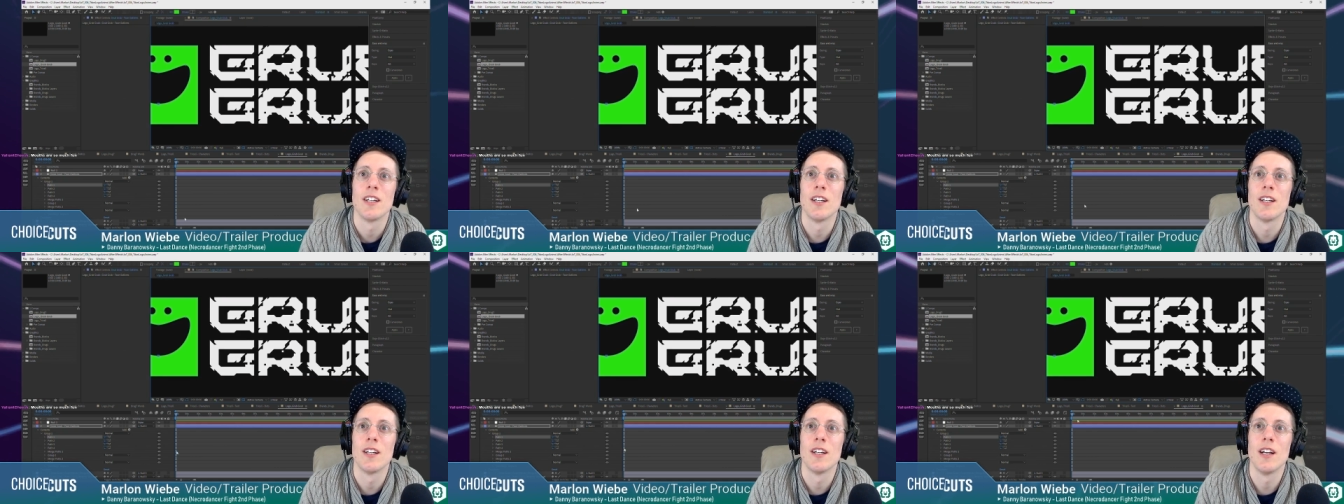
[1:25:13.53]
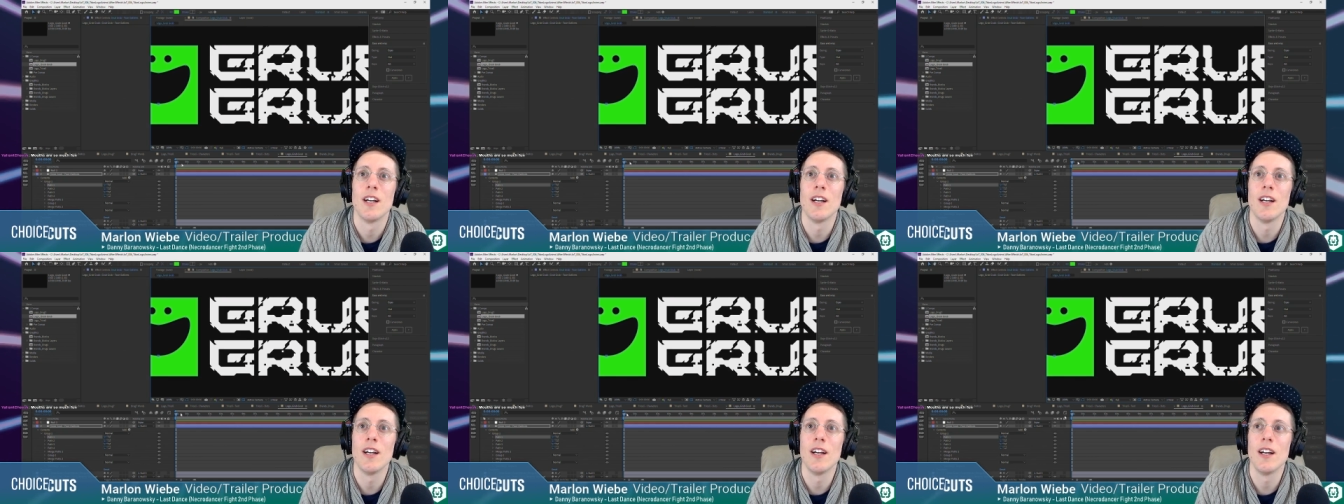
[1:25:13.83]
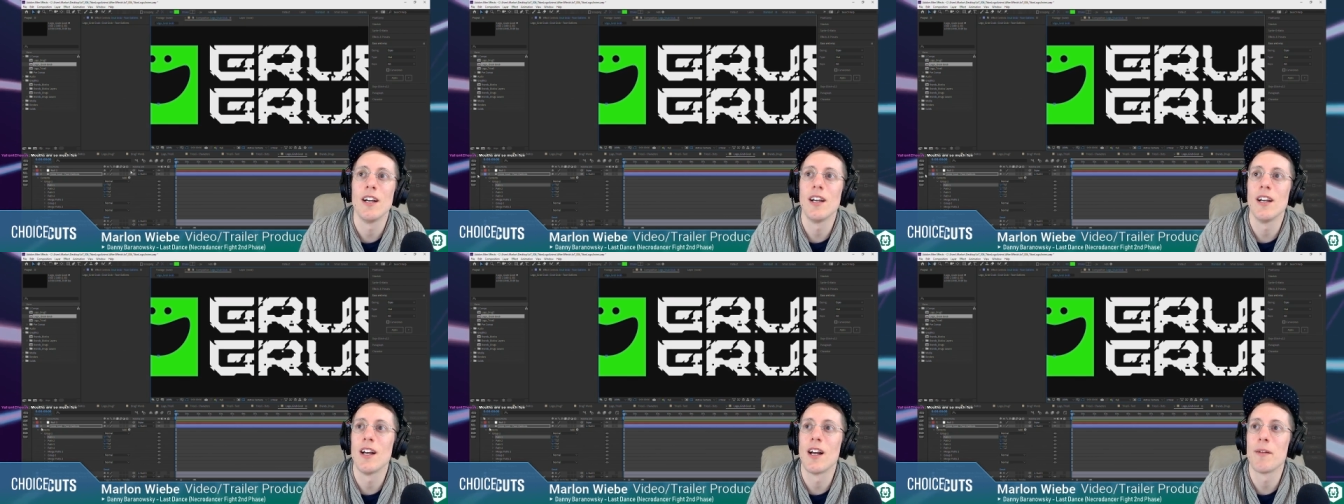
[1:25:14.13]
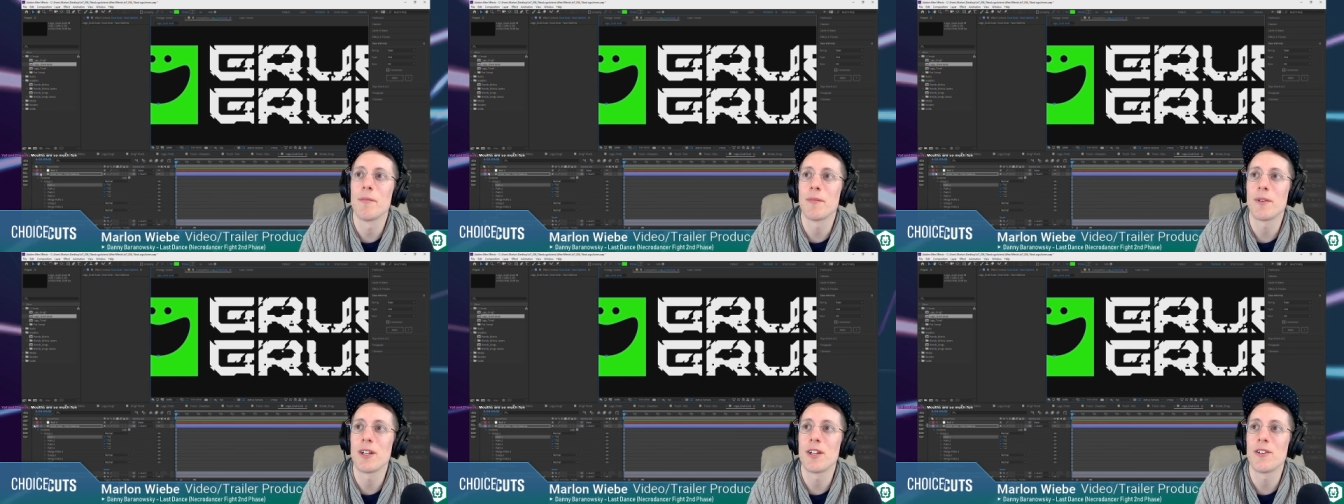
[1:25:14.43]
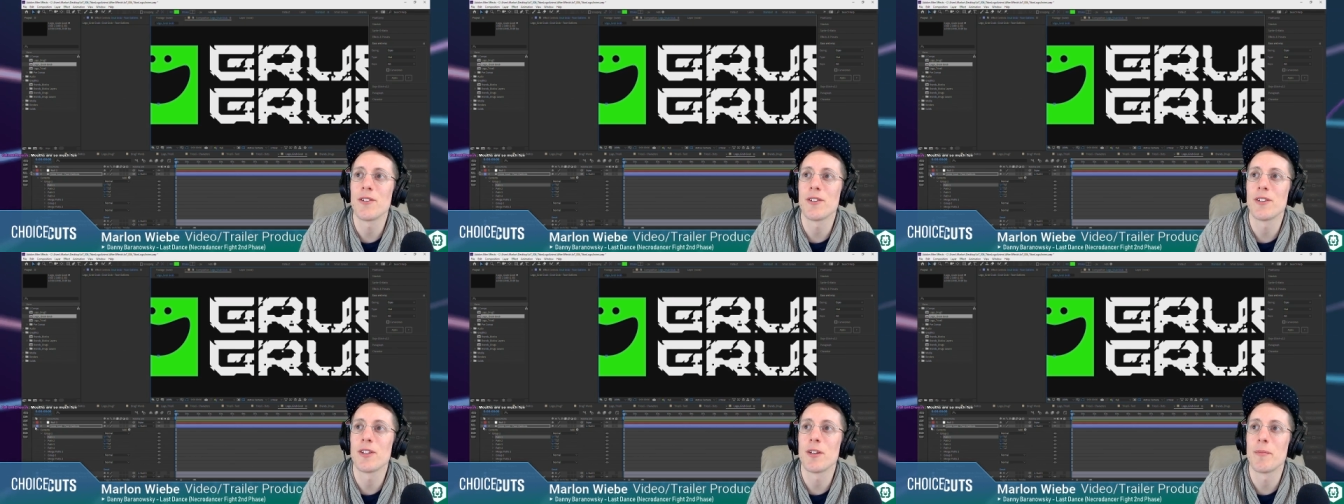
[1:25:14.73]
I'm gonna
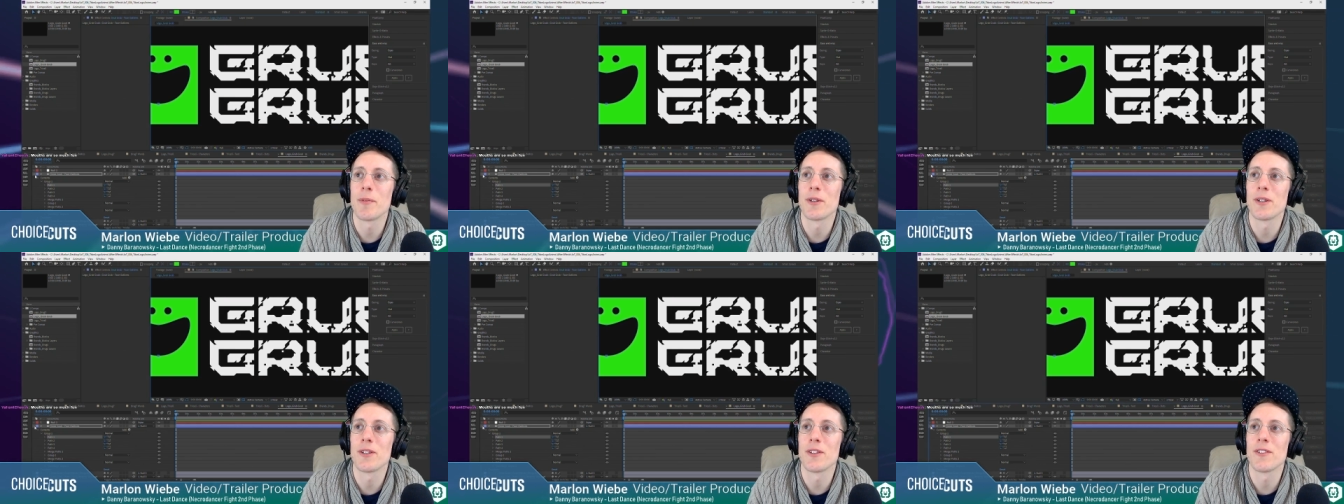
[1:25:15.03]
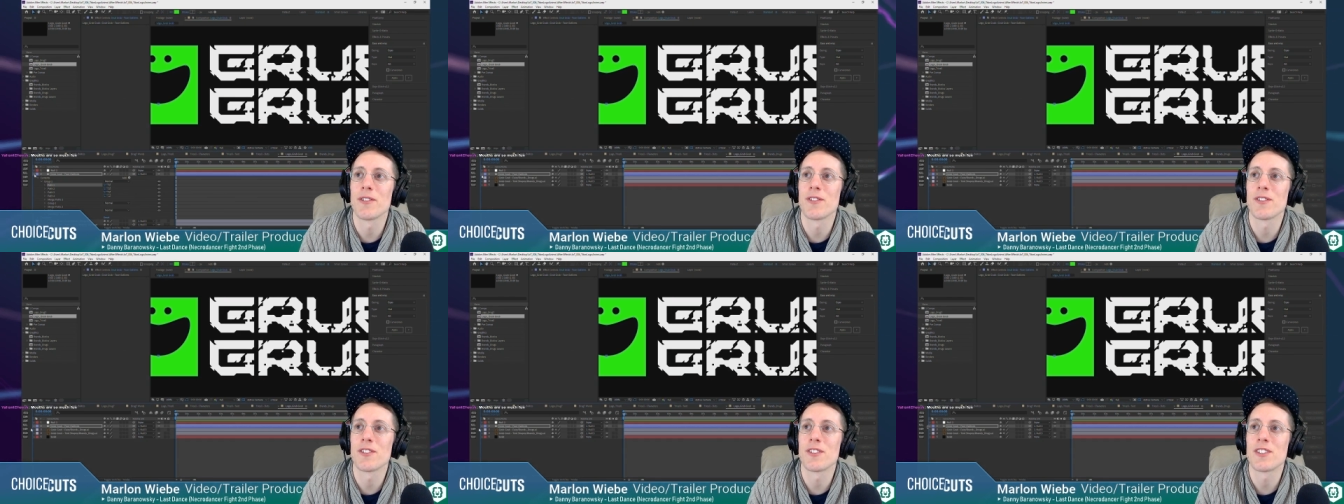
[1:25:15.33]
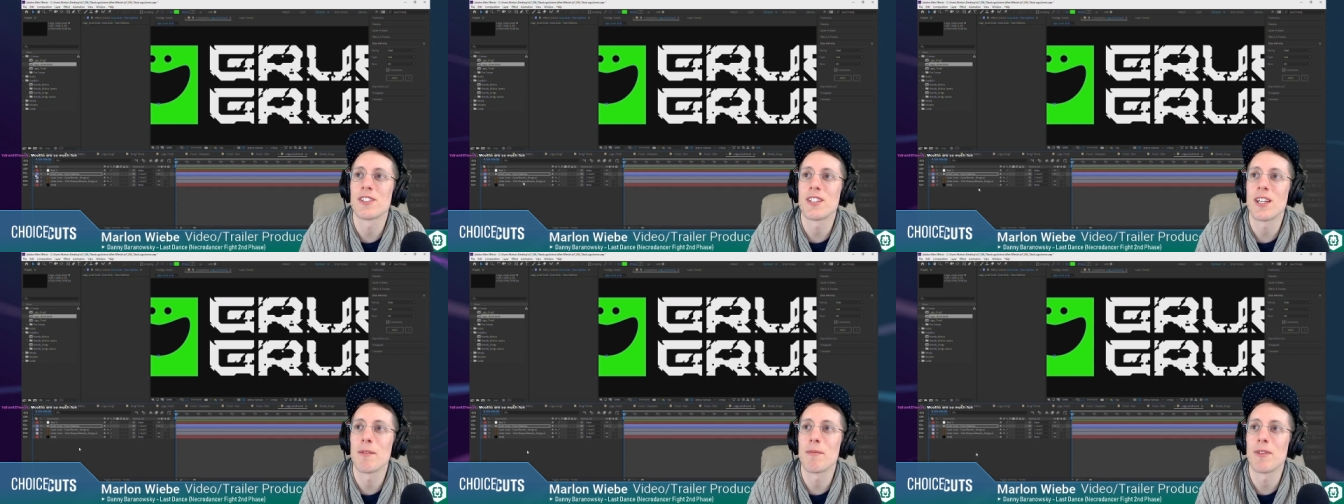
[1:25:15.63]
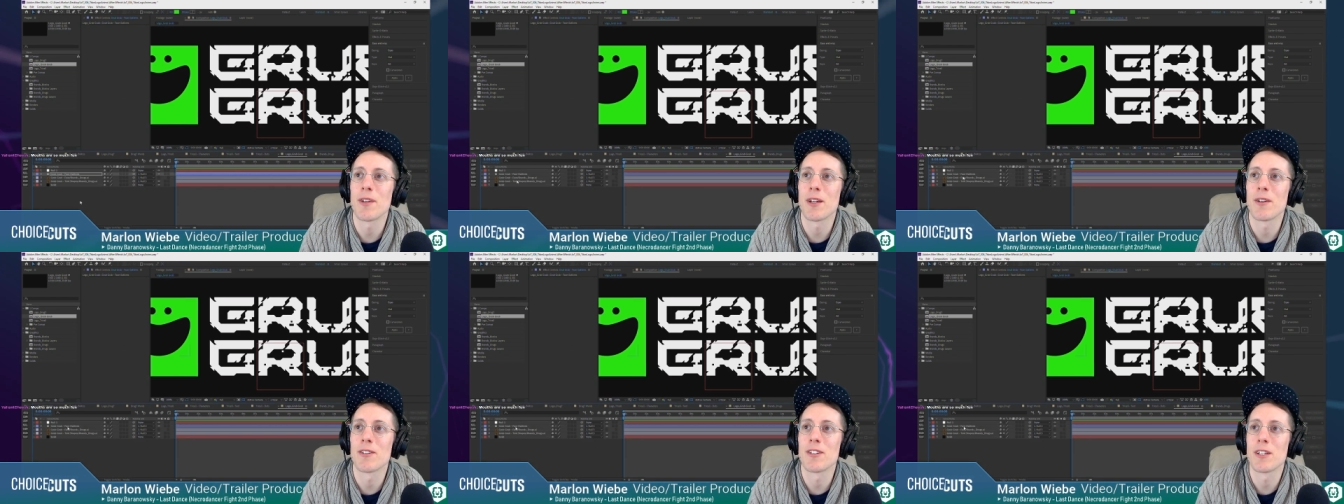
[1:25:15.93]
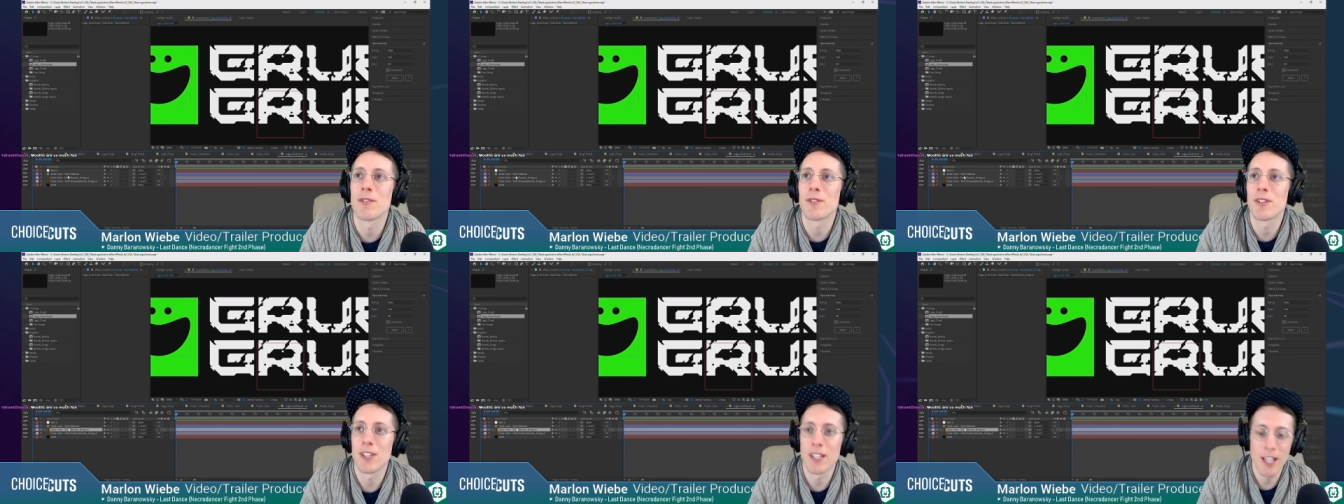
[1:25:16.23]
do a little bit of the same thing I did
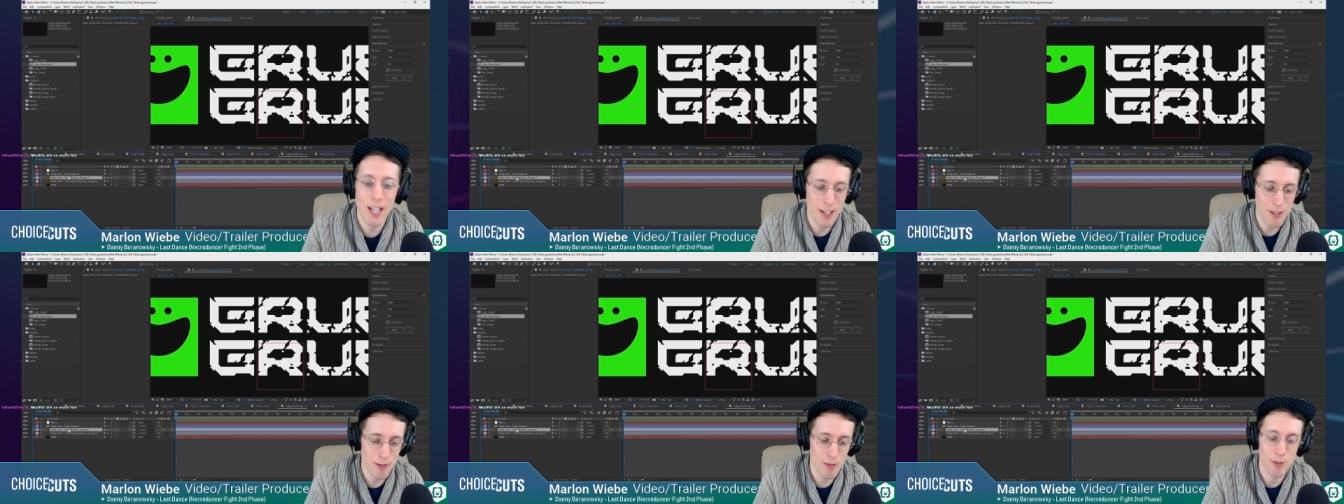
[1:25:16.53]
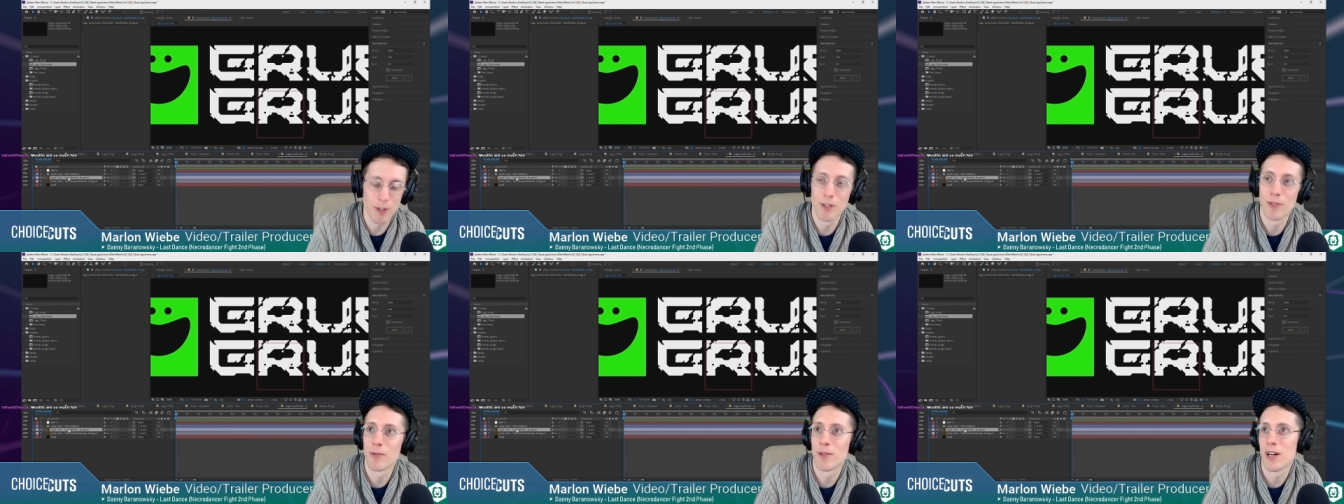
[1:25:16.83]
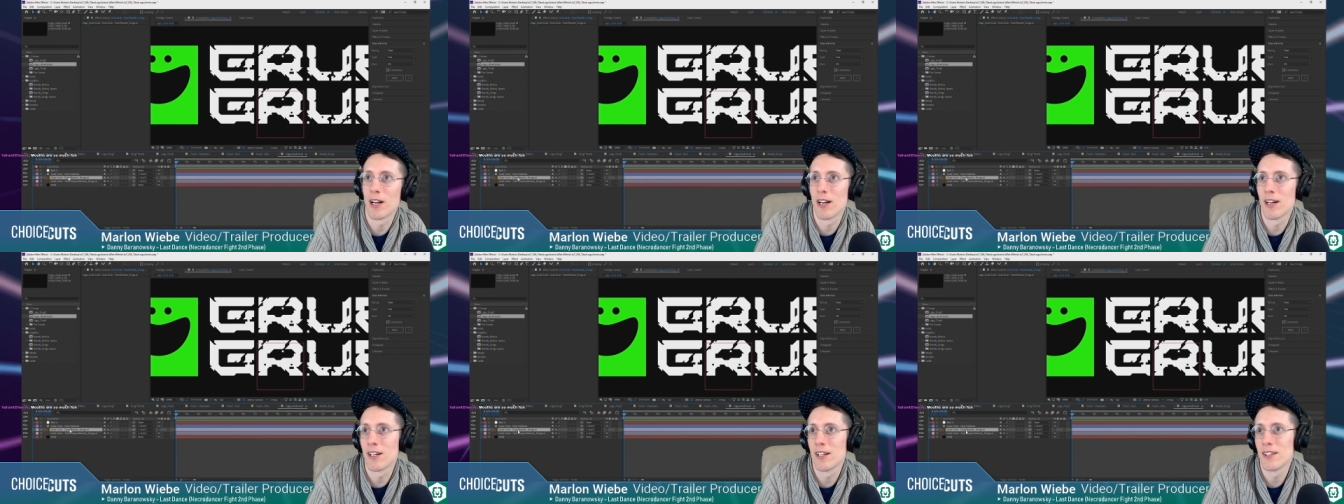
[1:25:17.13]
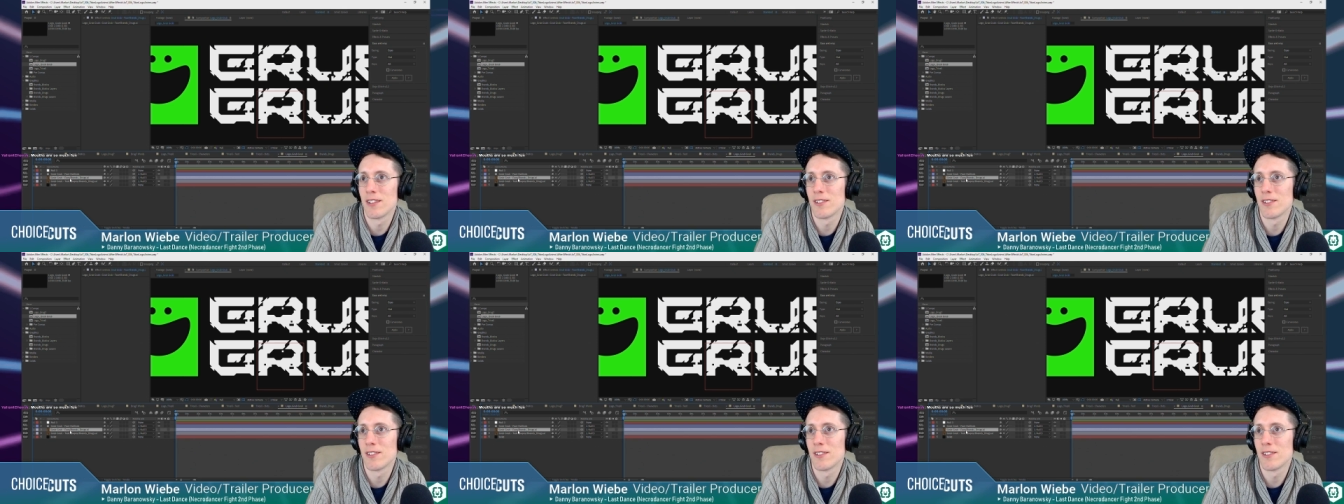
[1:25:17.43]
with the last one, where